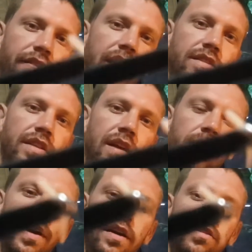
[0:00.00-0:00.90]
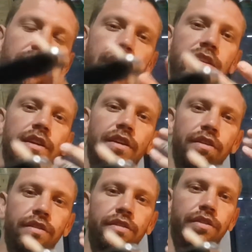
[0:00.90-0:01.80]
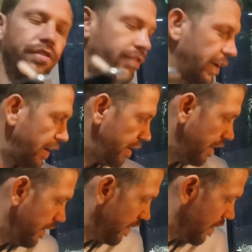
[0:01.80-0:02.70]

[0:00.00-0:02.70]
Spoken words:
fang stayed behind. So that's how you find